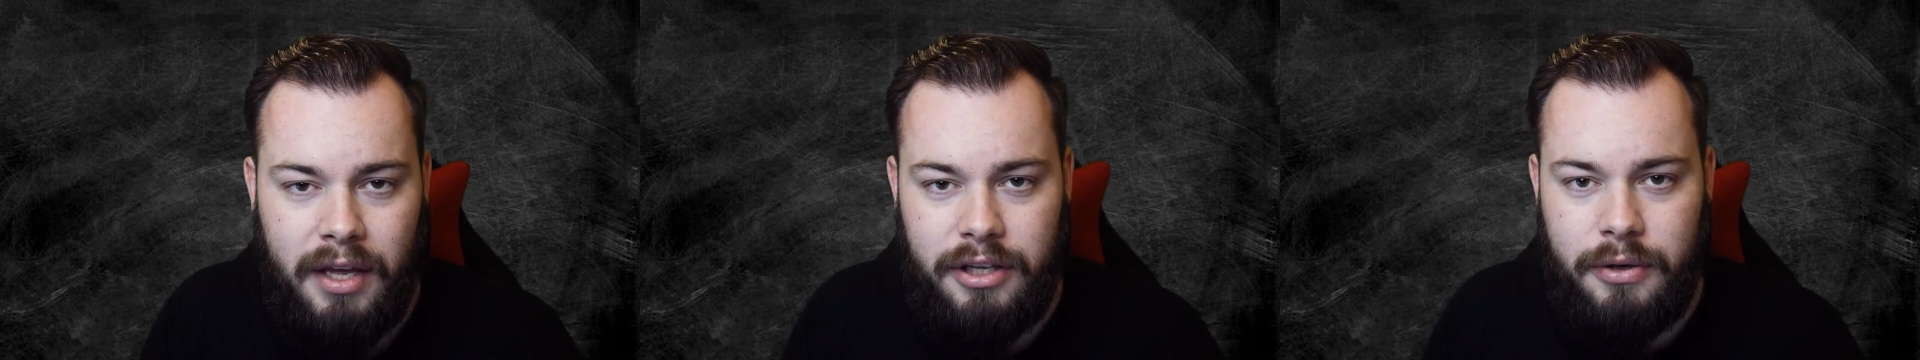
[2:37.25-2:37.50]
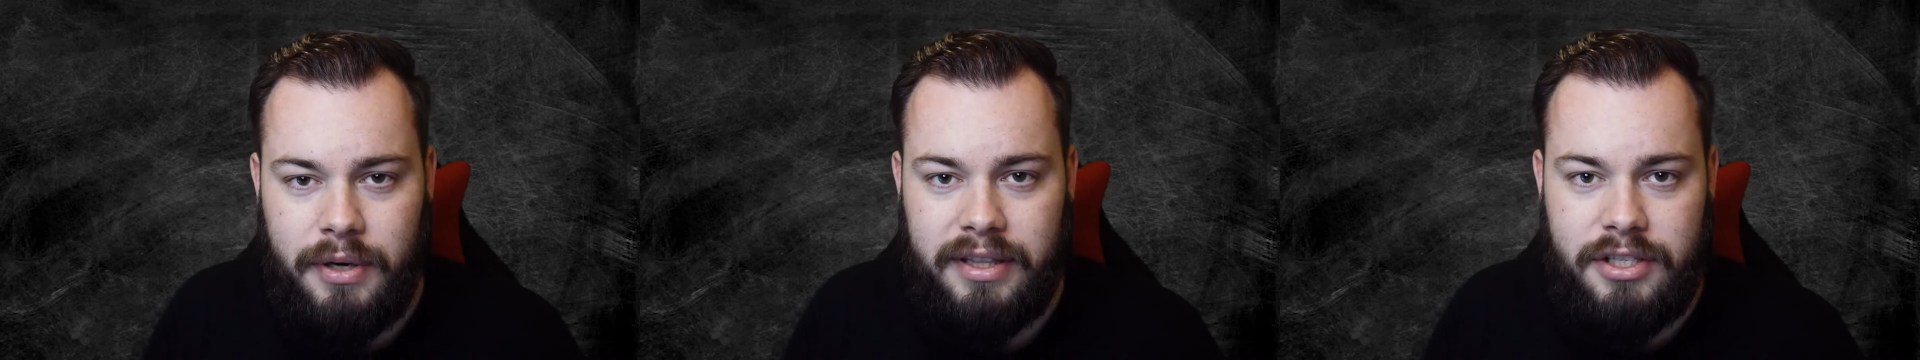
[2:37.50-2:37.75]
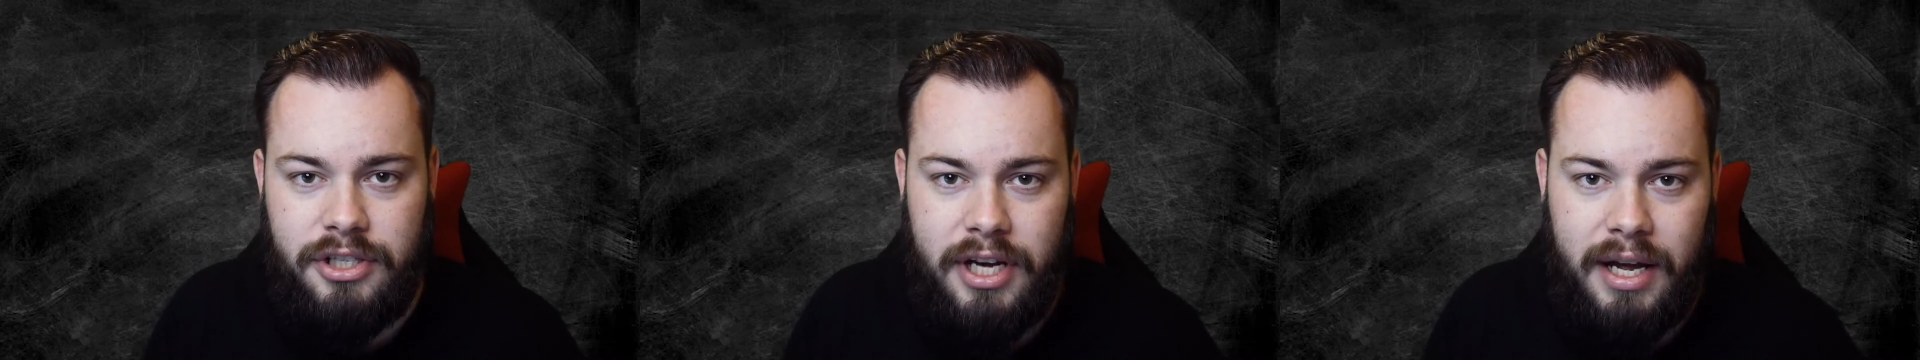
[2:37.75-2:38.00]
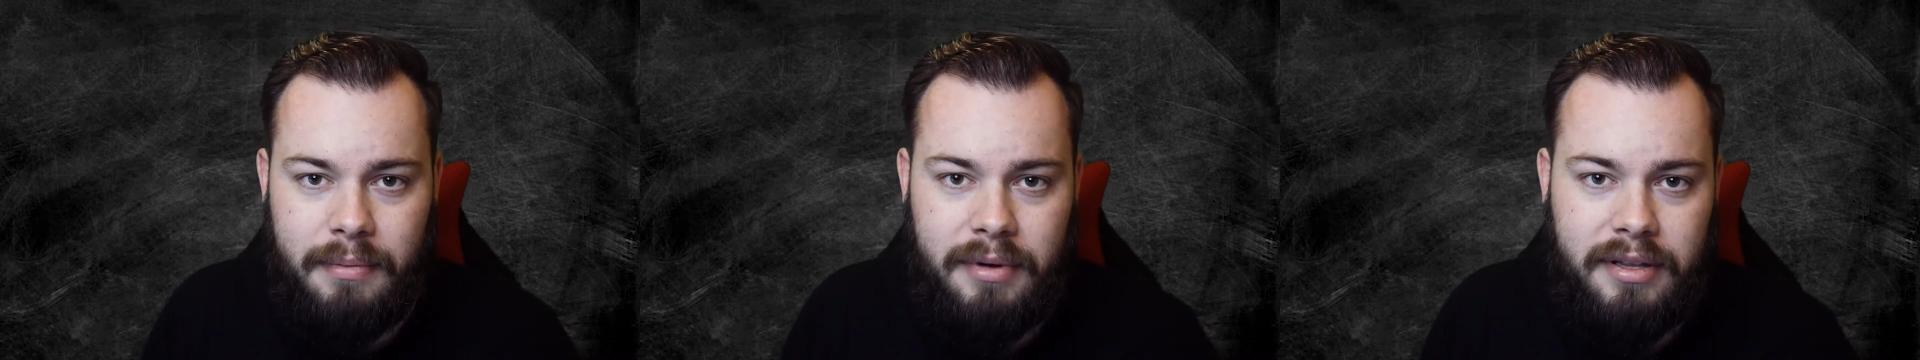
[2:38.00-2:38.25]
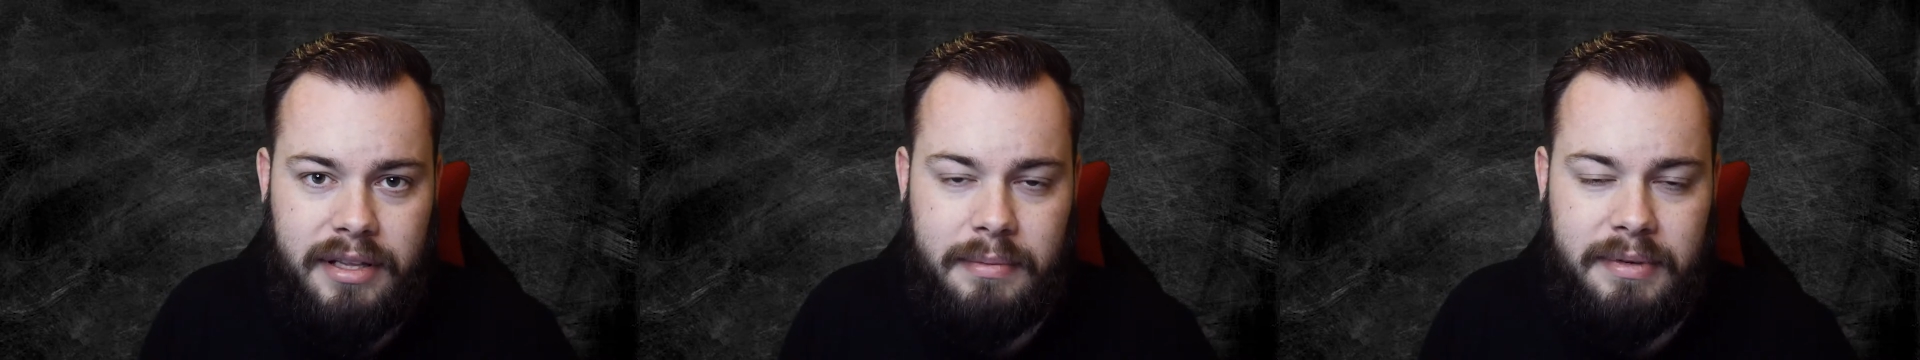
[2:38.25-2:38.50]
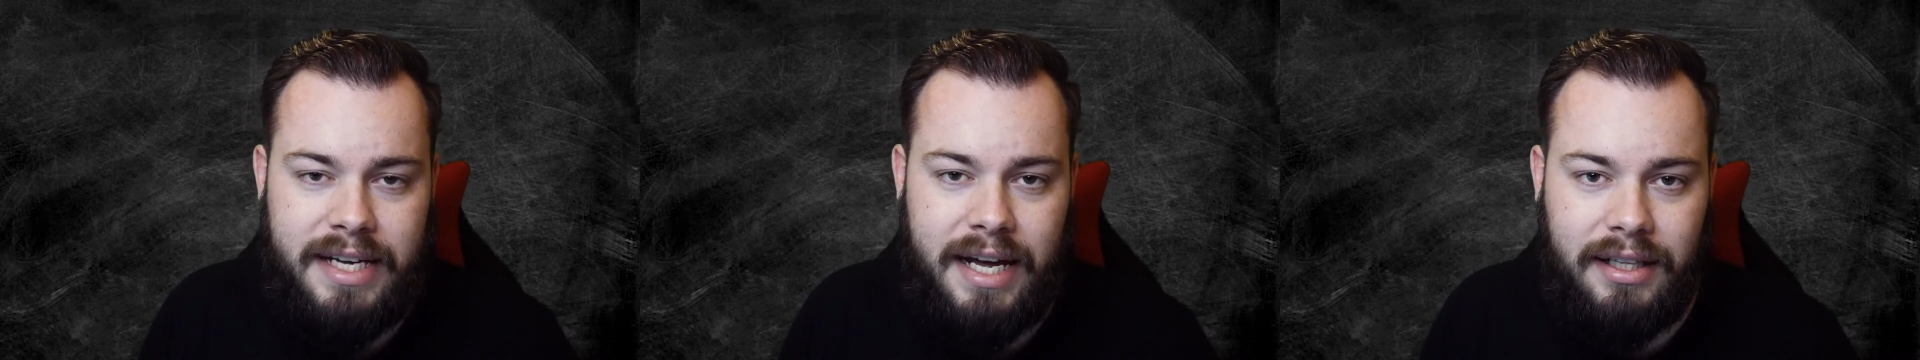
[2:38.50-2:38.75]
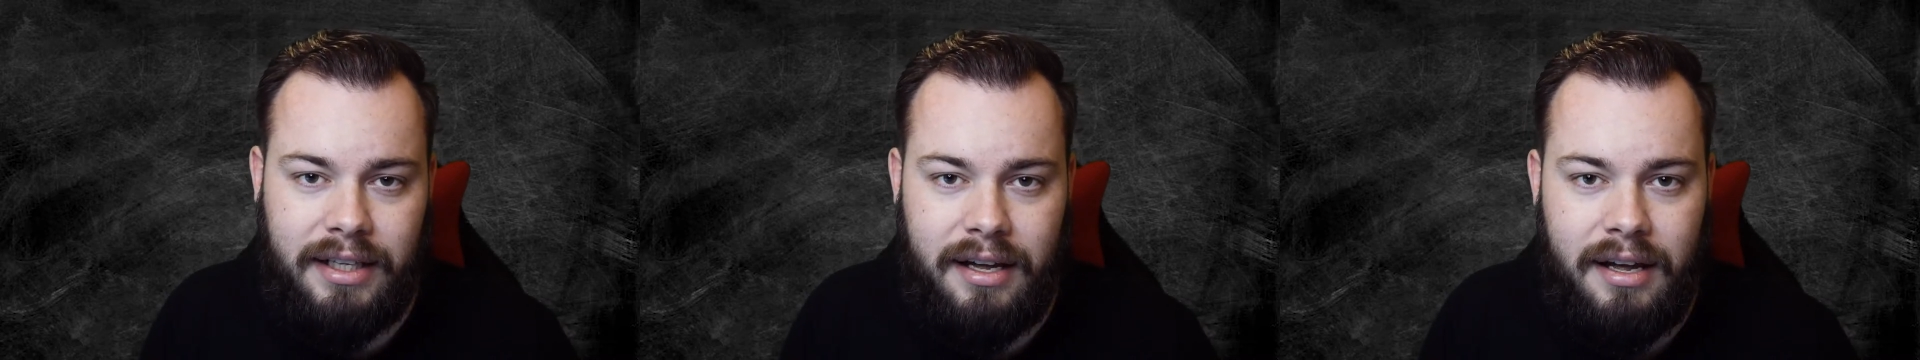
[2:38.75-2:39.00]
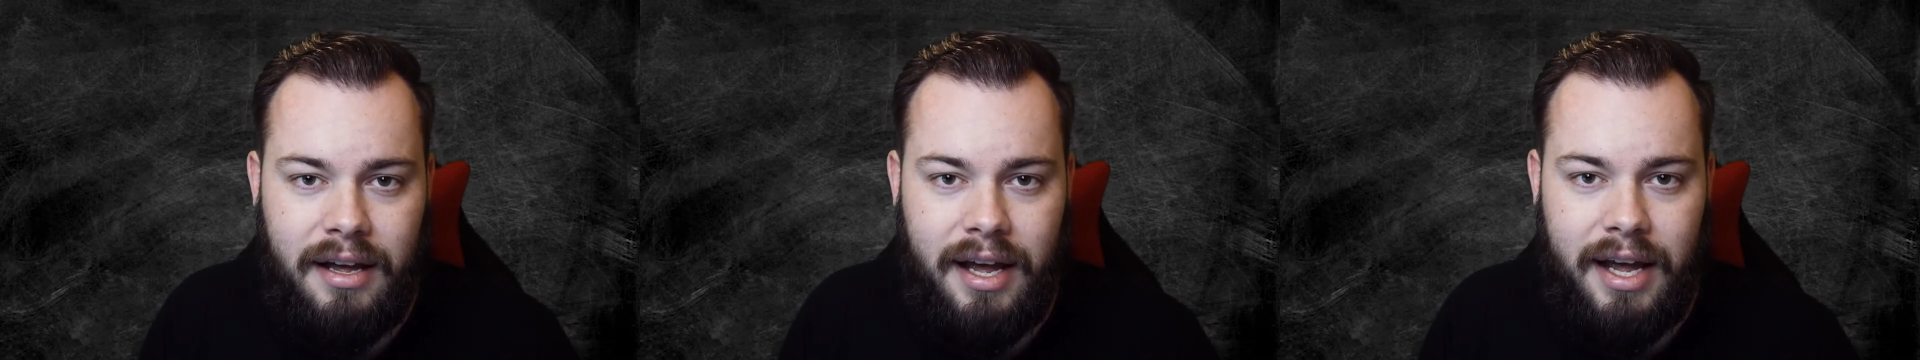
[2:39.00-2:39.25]
You get the gem, the metallic,
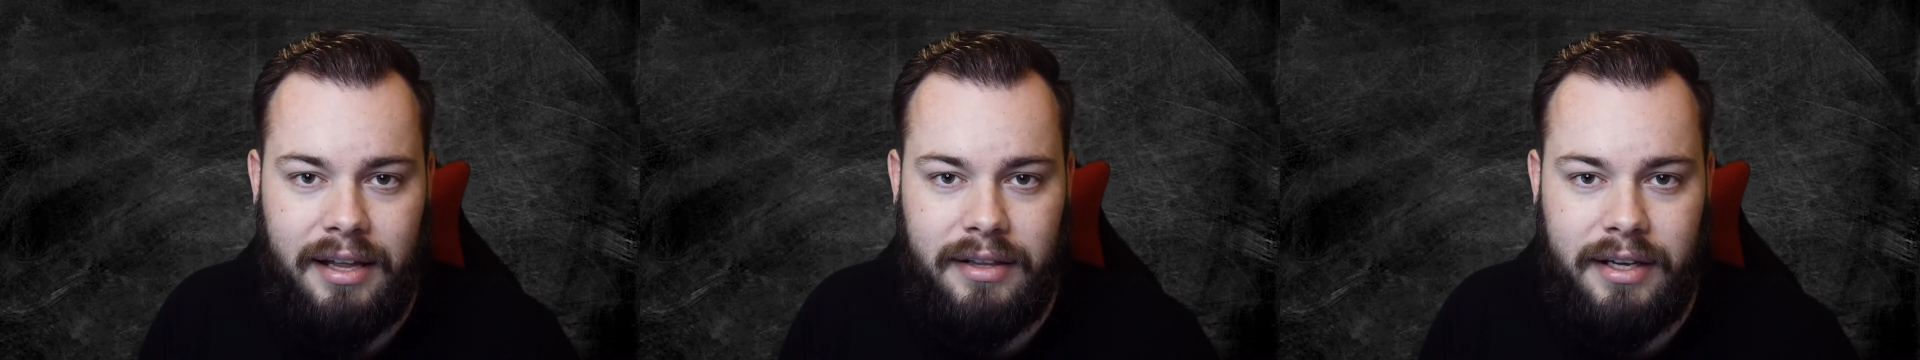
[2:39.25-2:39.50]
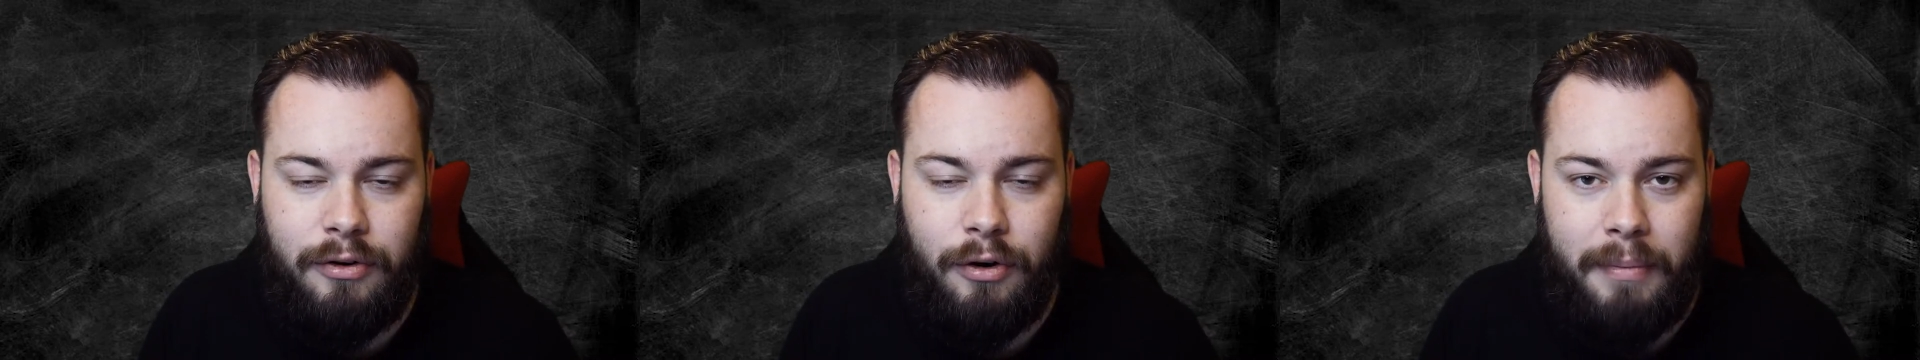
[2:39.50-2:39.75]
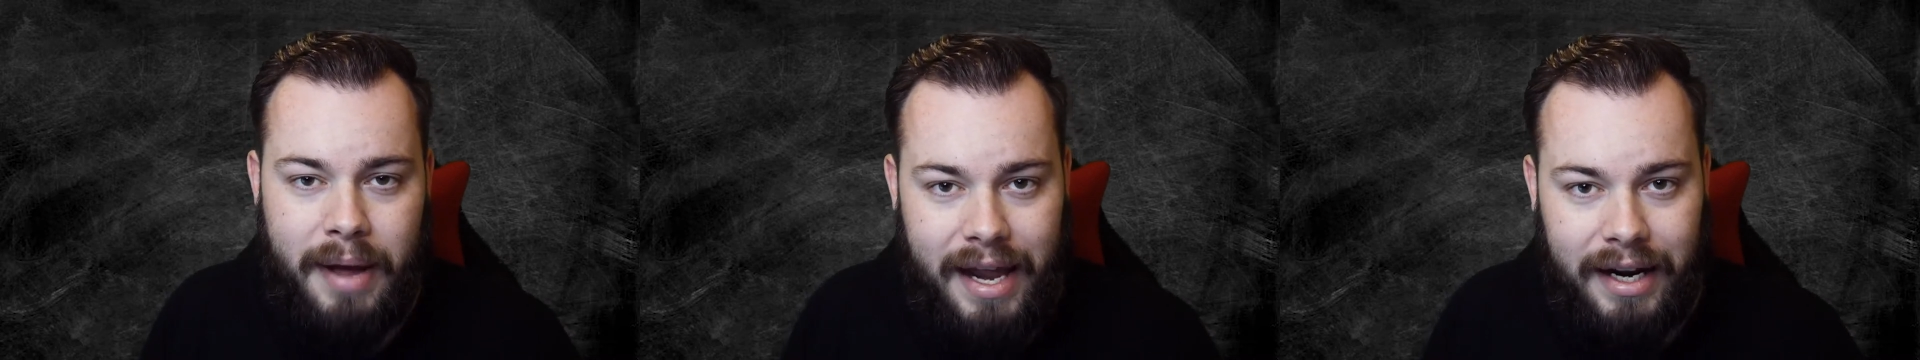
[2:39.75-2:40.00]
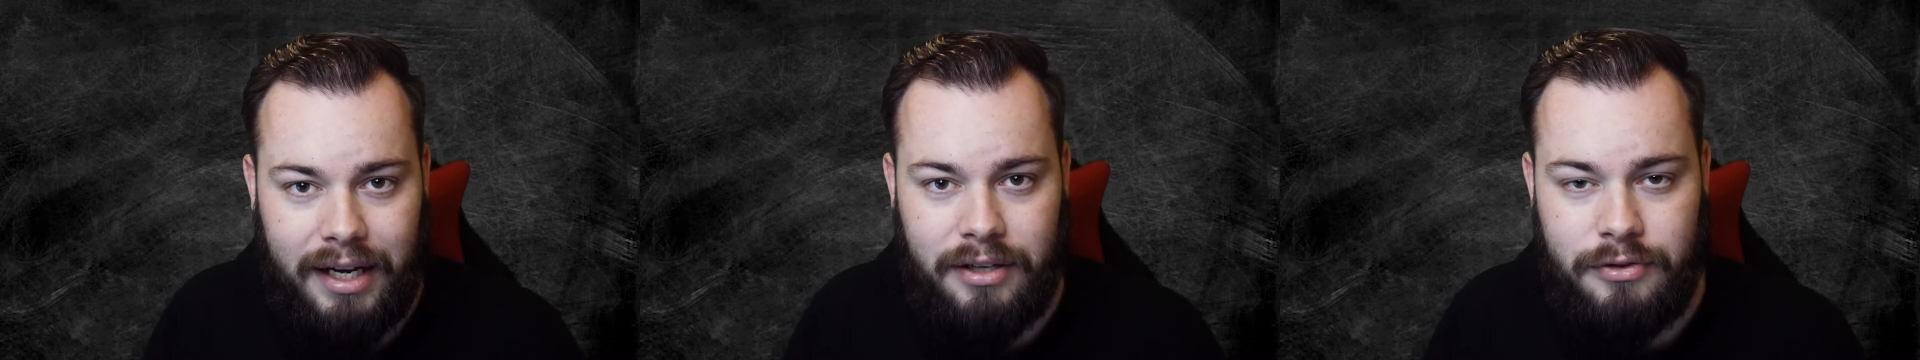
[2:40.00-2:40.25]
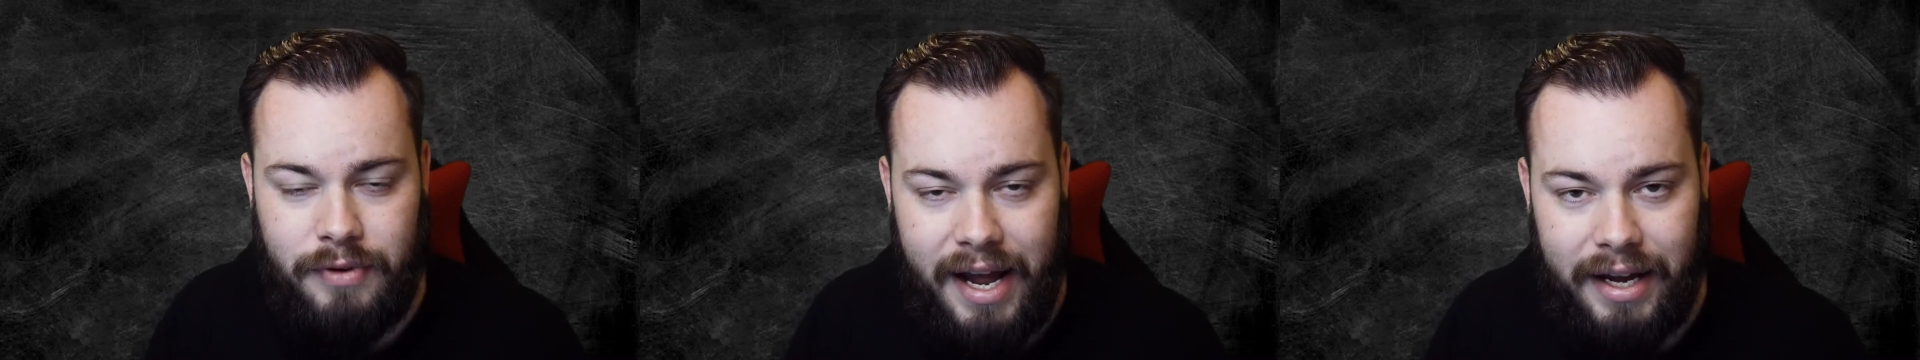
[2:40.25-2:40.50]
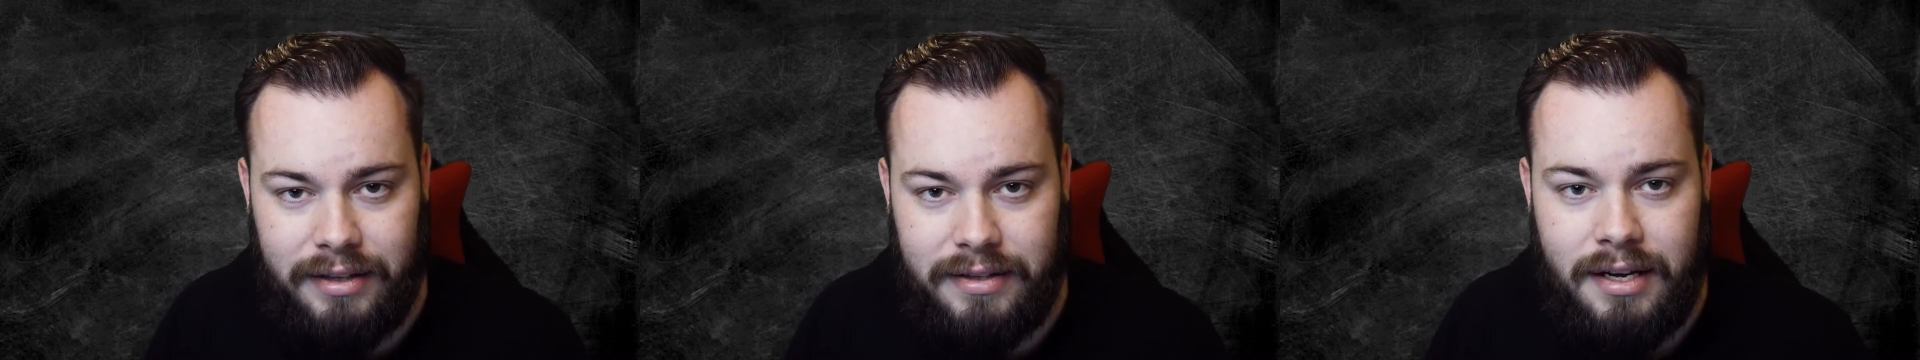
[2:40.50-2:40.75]
and the chromatic dragons.